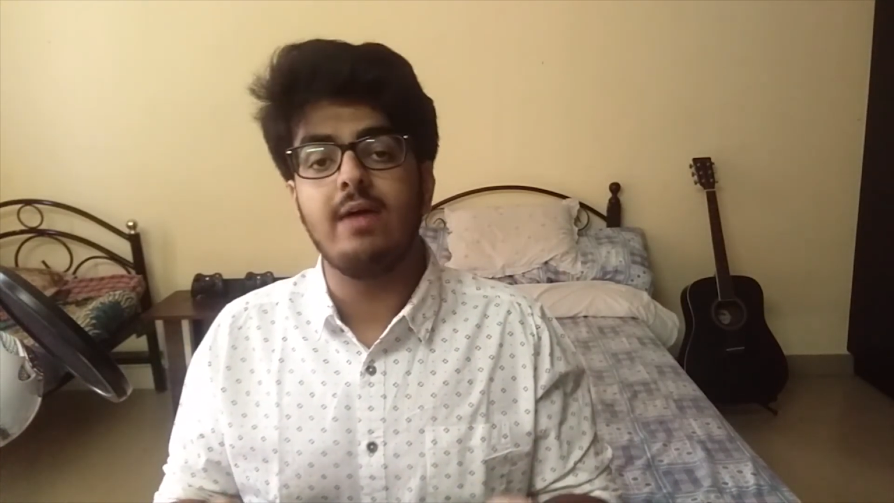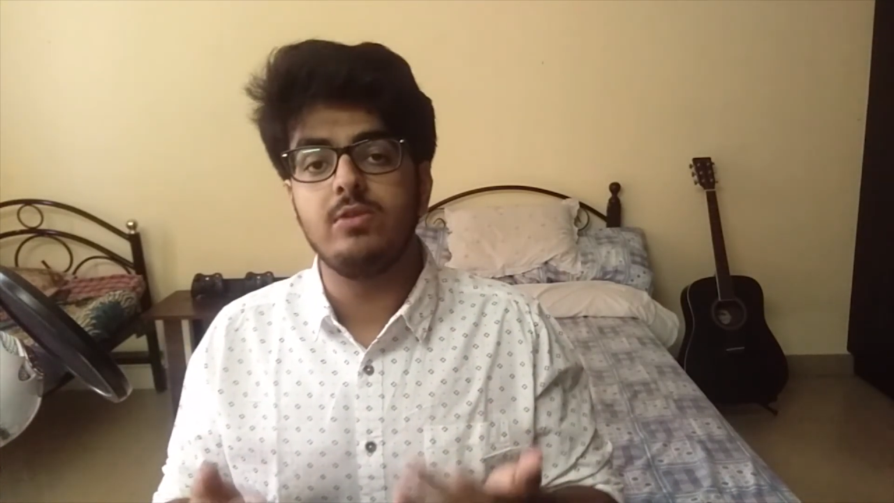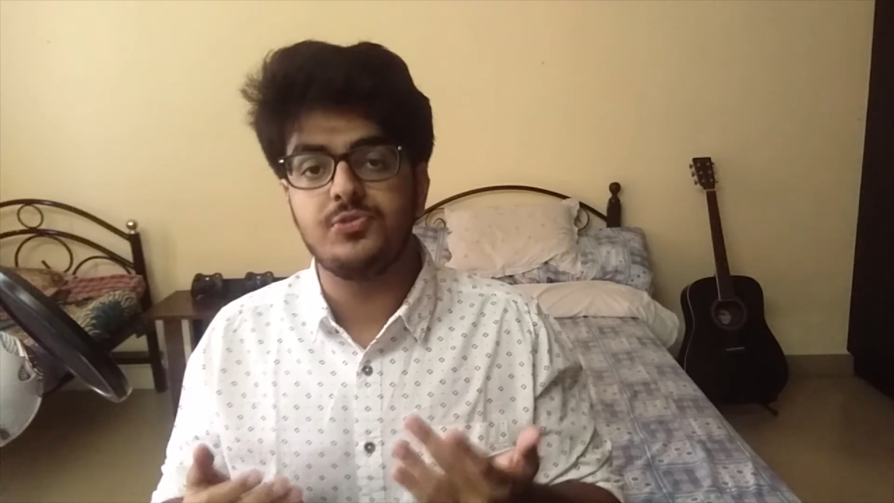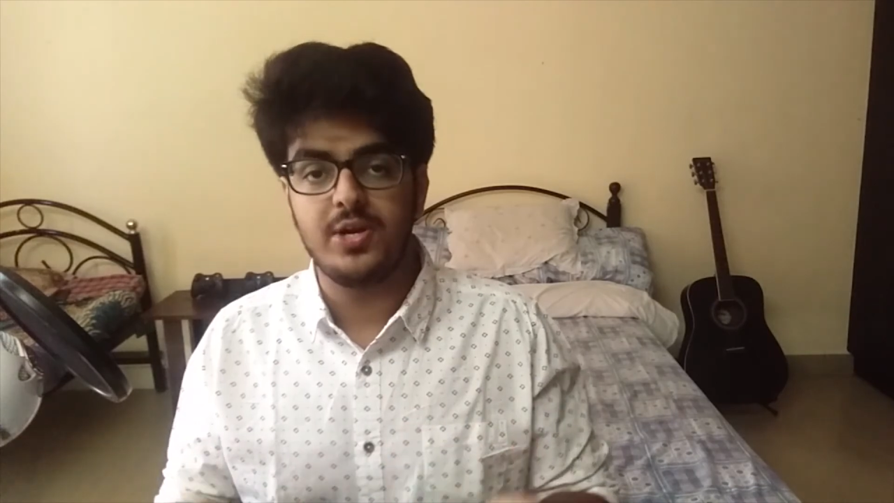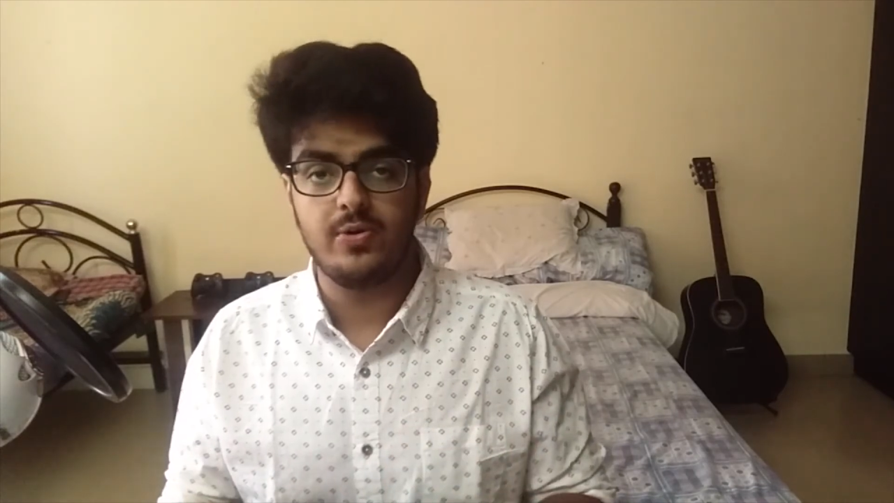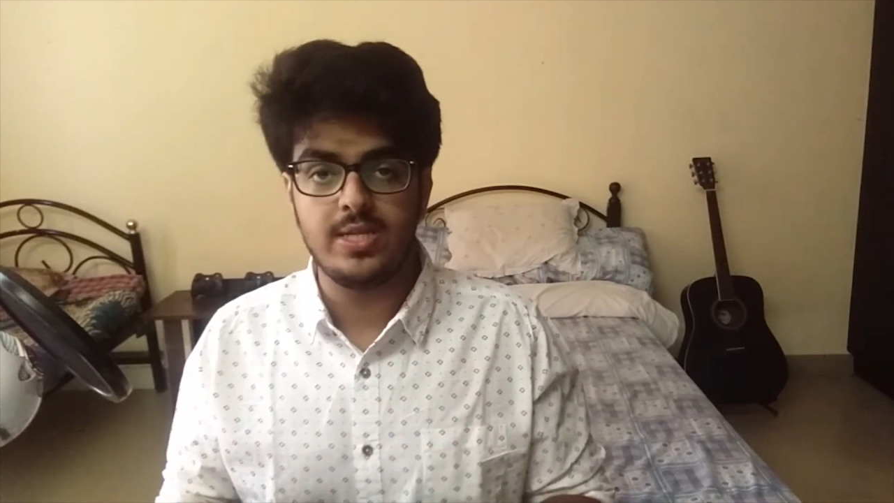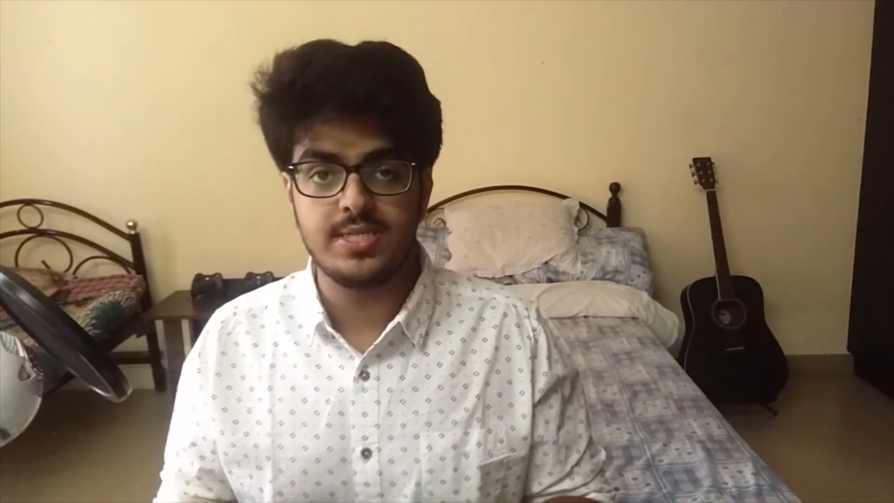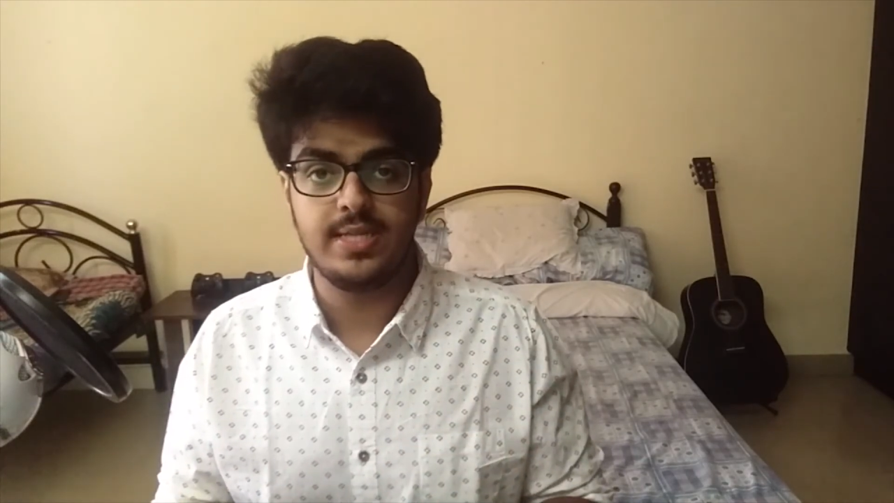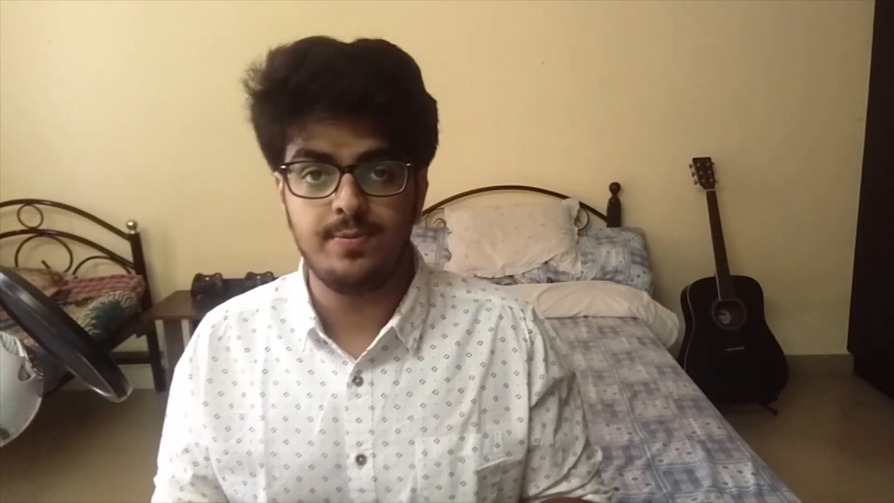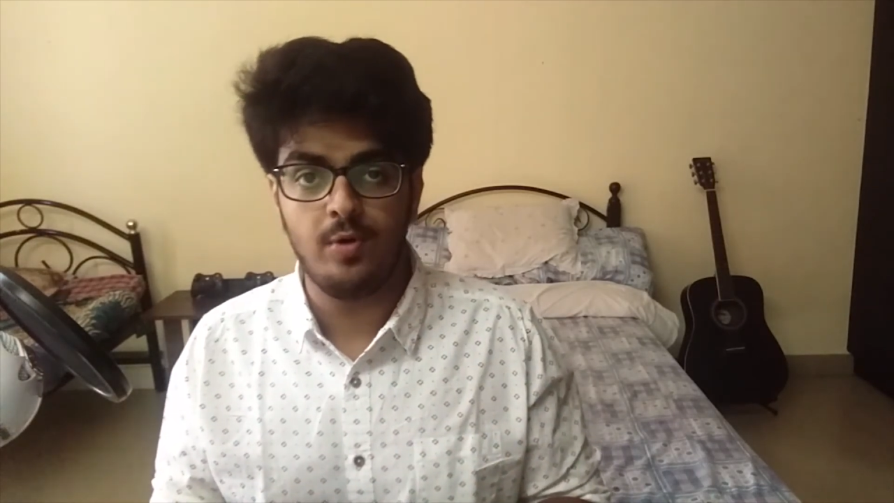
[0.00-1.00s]
I will try to
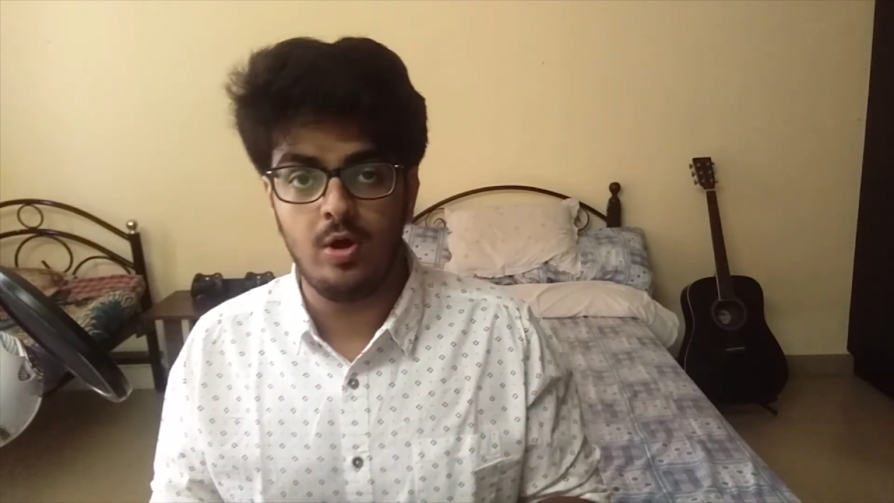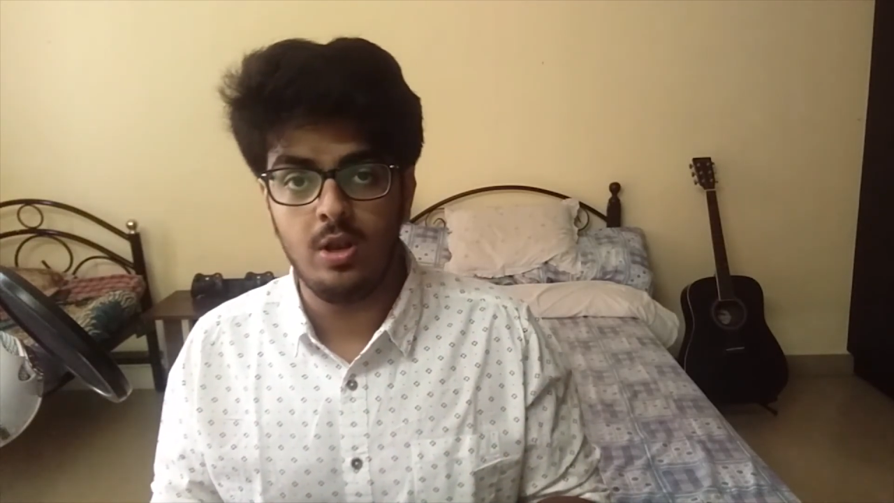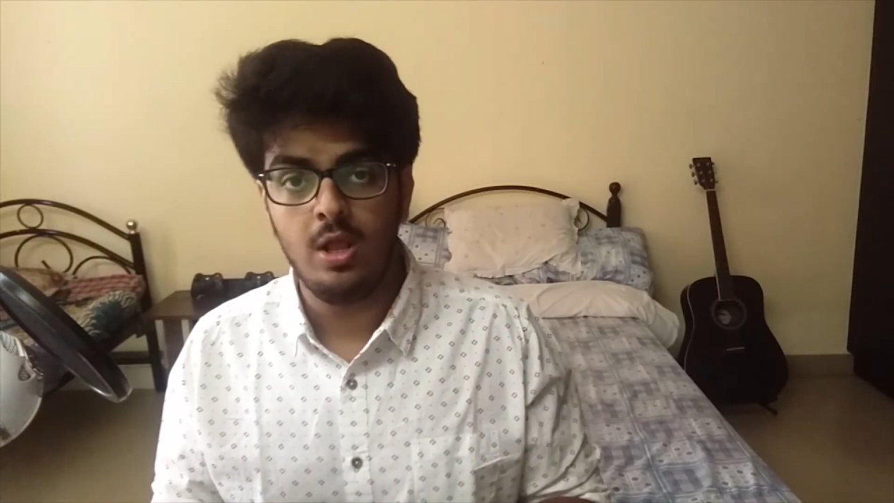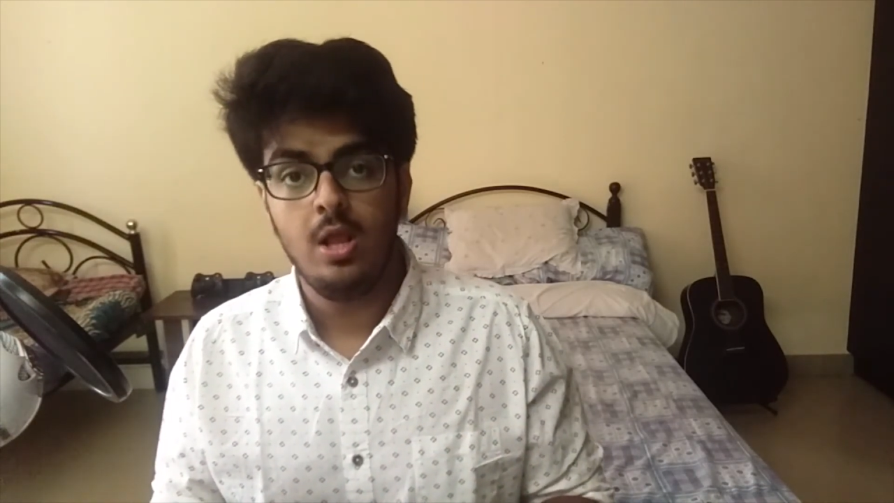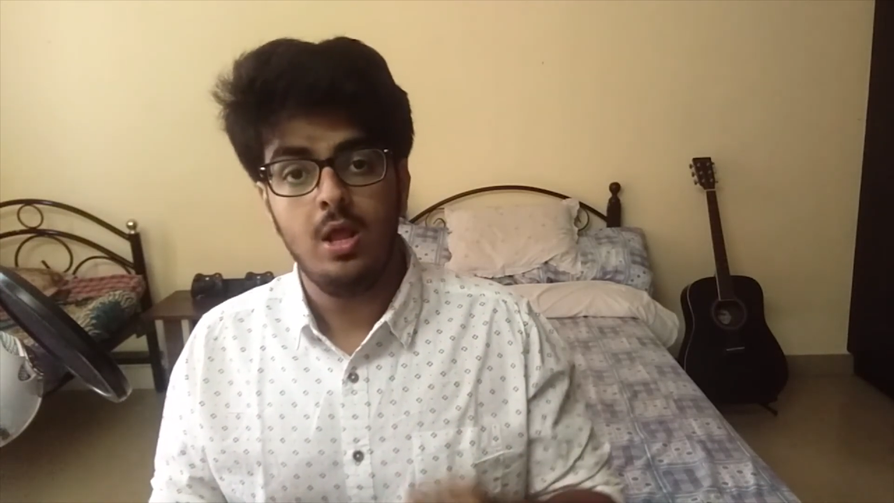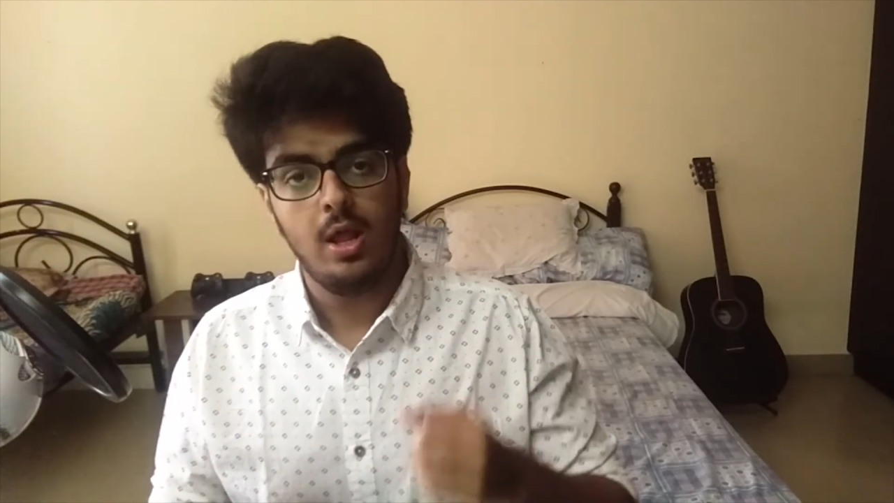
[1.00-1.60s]
answer them all.